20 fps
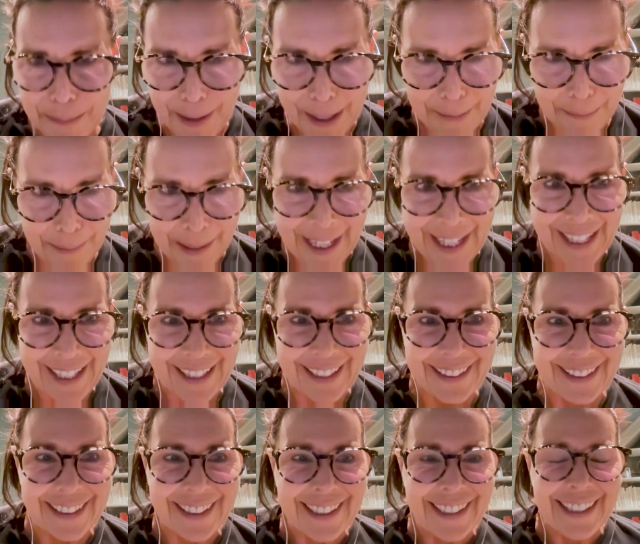bad
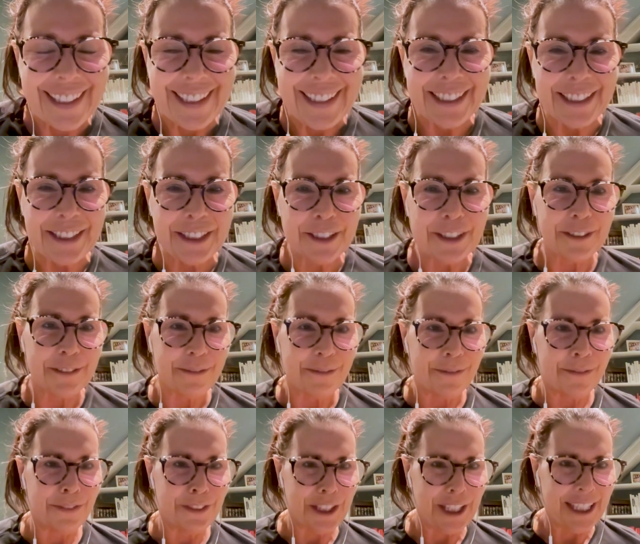pain in her
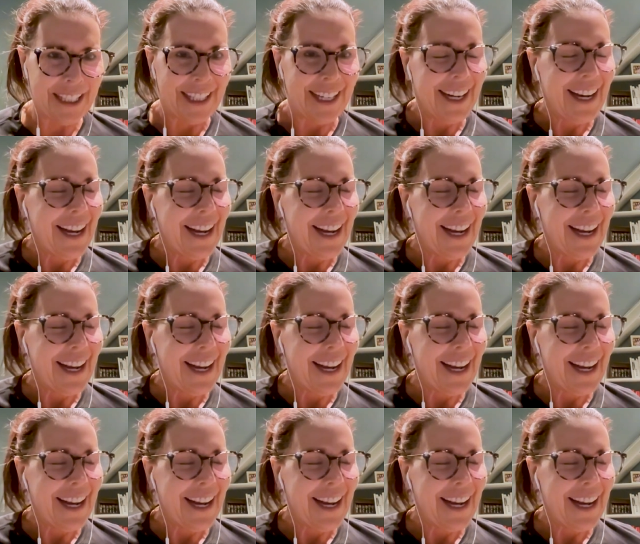foot.